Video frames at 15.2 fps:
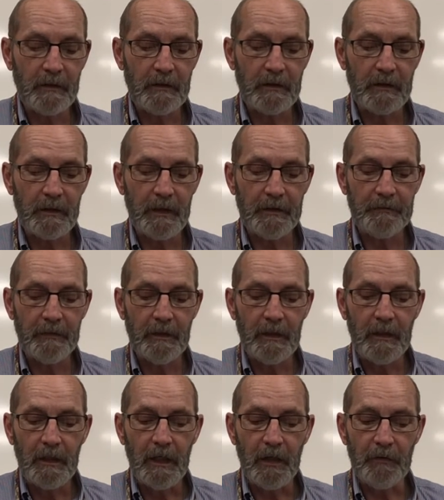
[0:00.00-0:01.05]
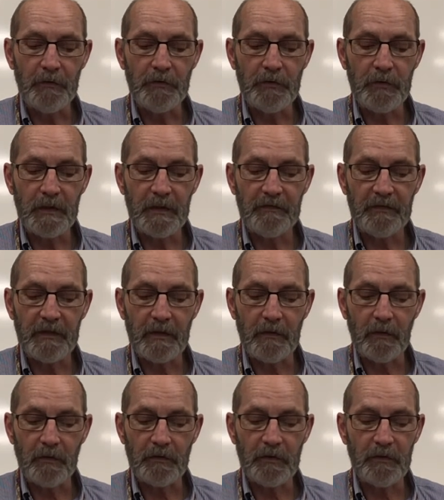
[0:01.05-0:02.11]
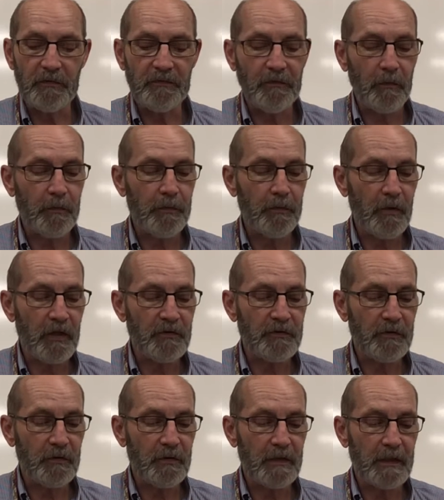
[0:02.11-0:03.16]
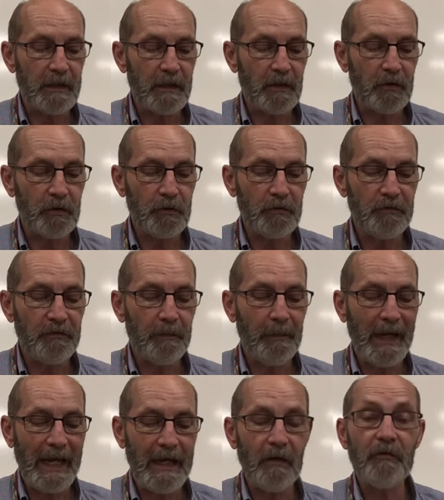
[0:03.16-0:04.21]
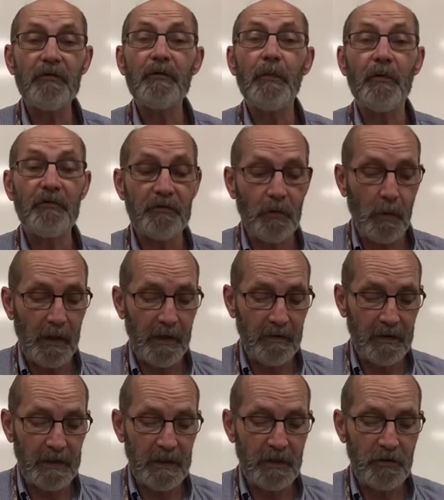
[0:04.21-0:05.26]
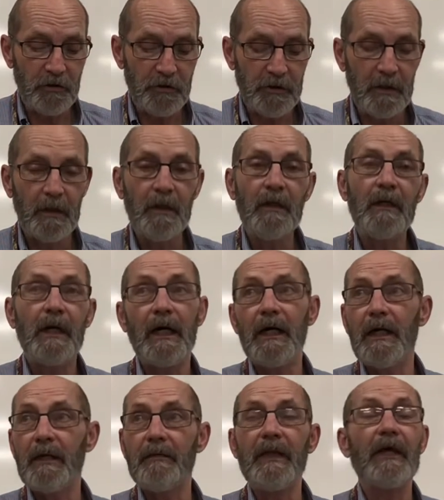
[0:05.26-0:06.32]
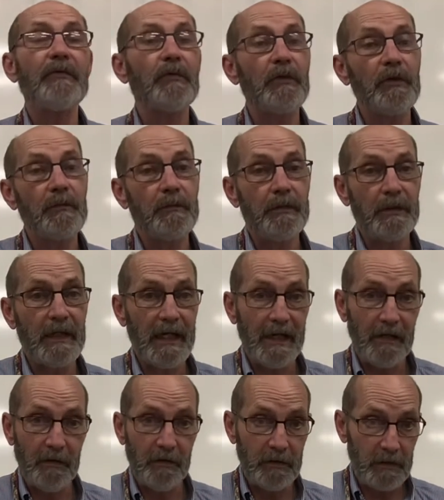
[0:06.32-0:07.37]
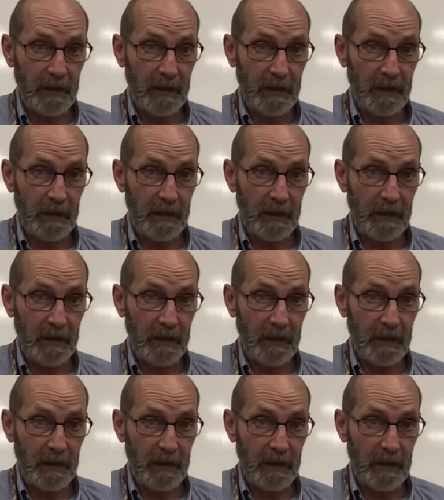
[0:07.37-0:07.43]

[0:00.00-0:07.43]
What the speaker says: okay? Other units that are used for pressure includes pounds per square inch. That's when you put air in,